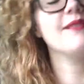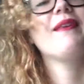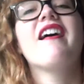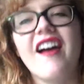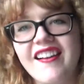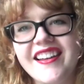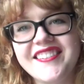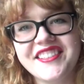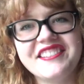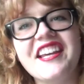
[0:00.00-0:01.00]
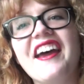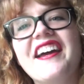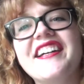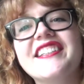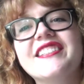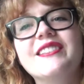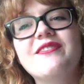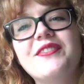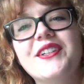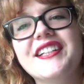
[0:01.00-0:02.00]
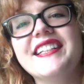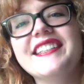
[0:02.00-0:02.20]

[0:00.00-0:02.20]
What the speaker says: about all I can say for